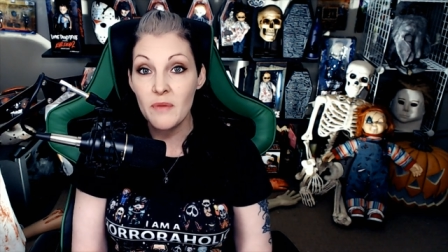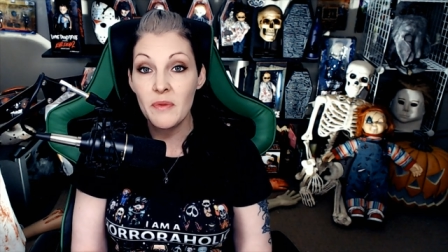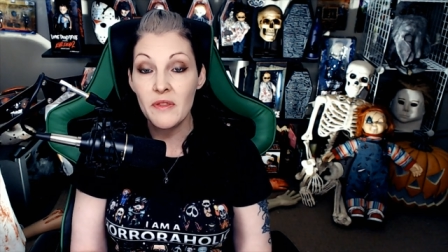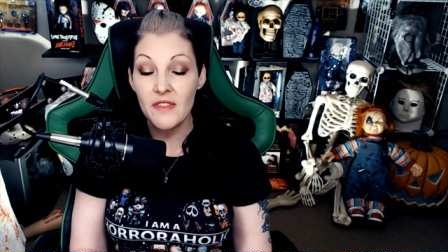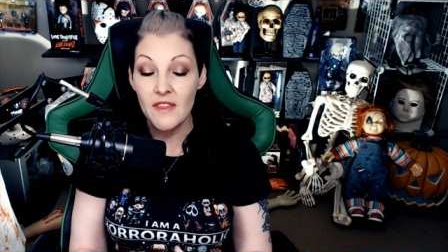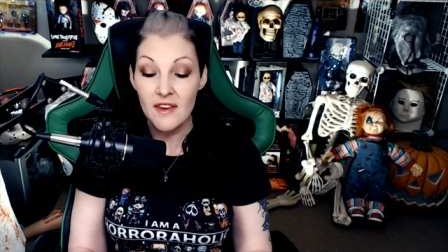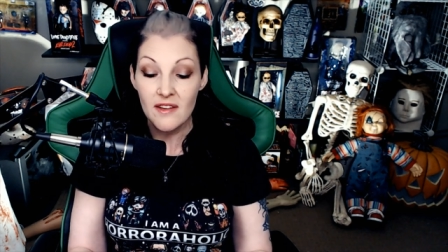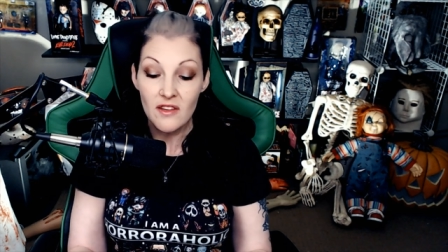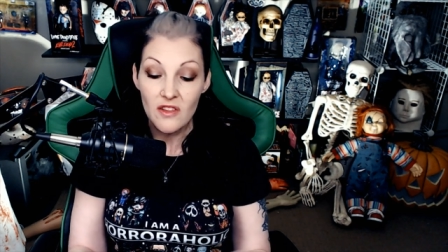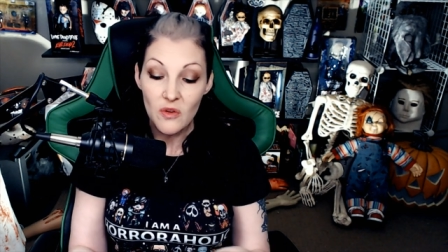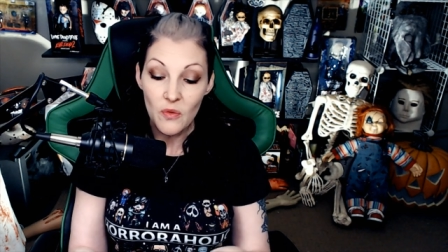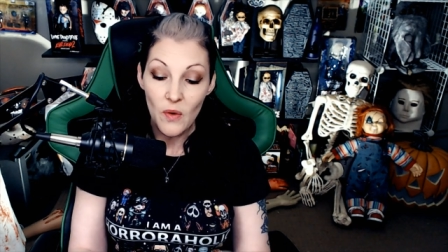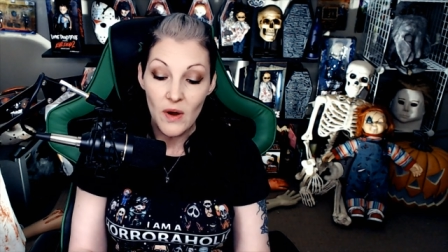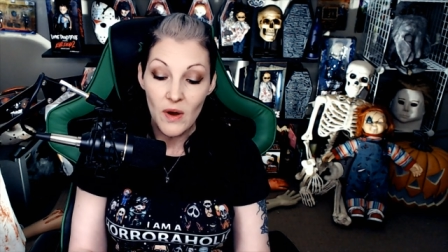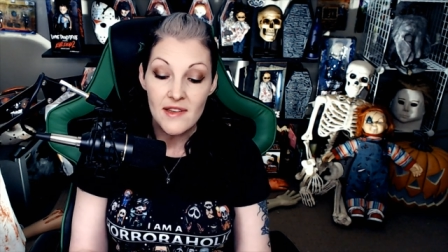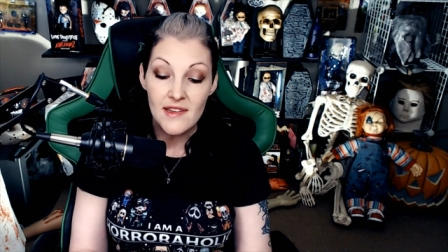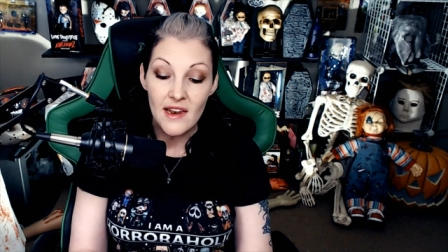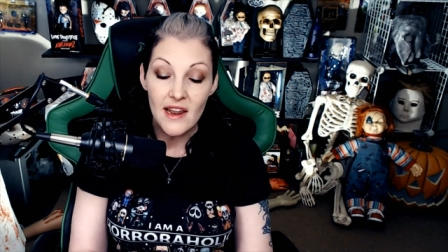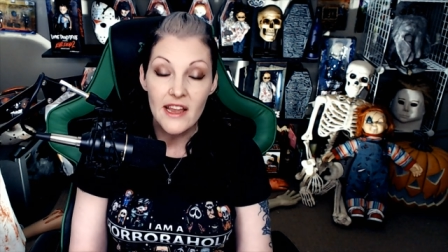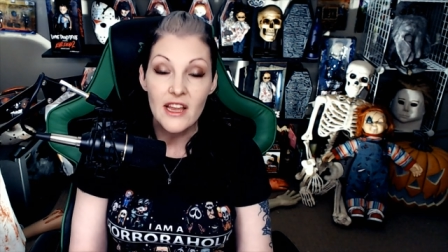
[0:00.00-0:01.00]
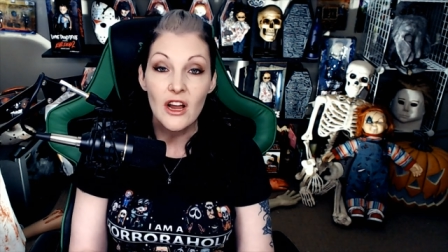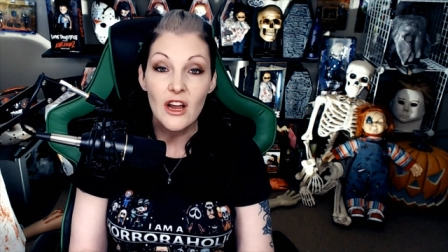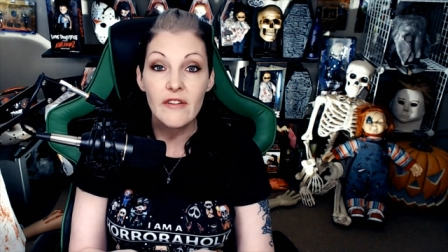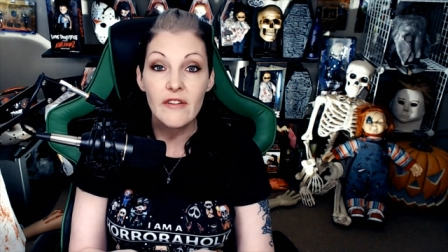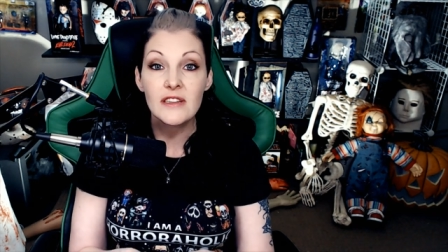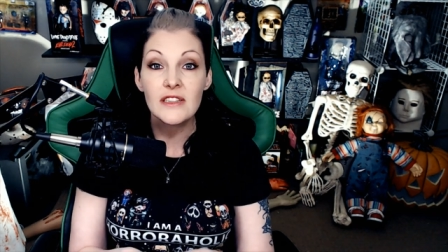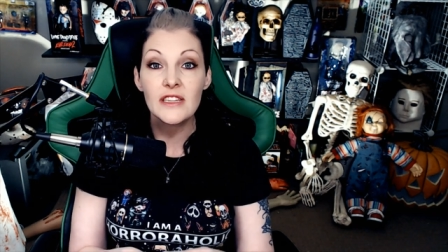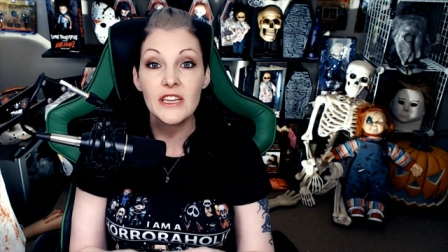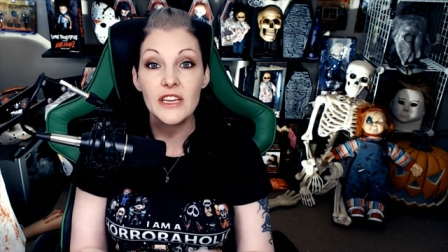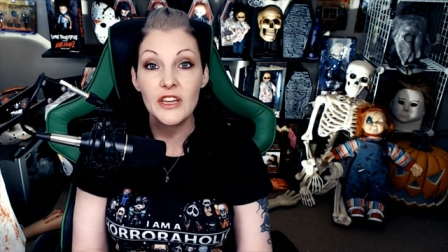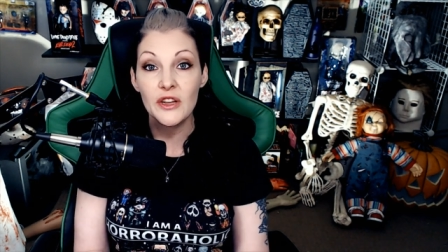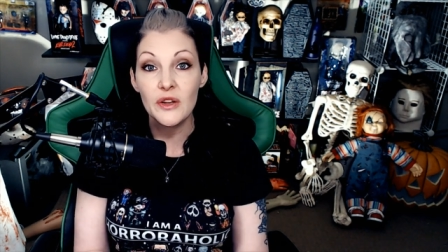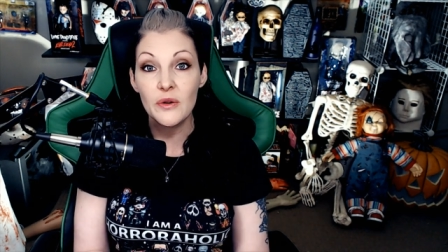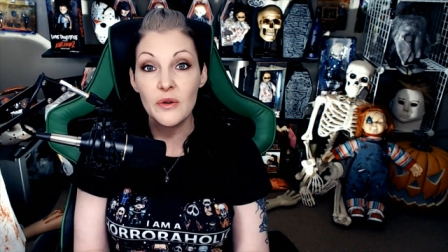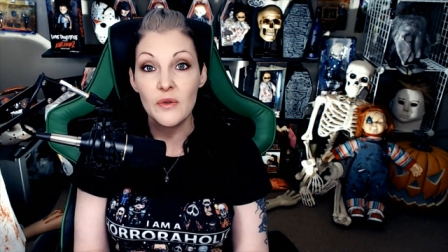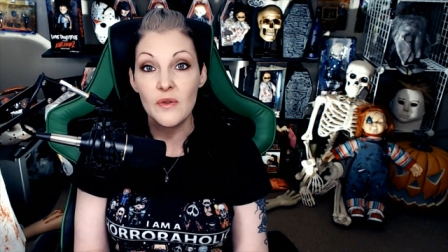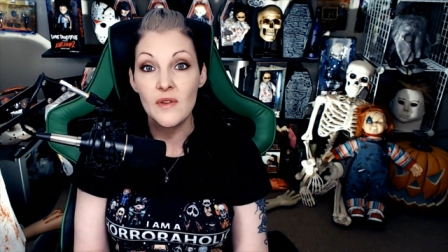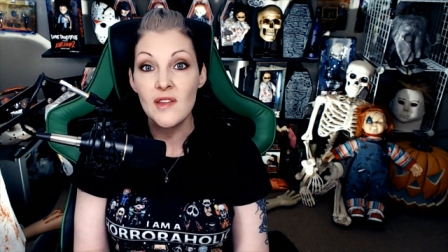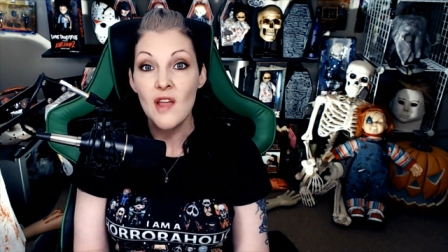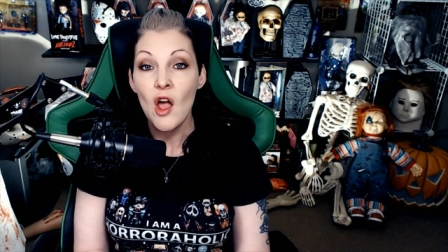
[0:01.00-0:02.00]
but these are the ones that I currently
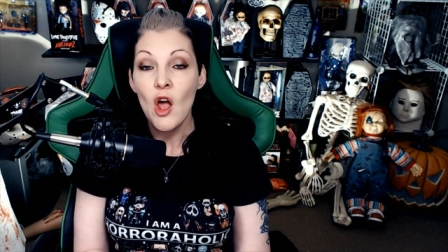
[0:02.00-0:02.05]
use.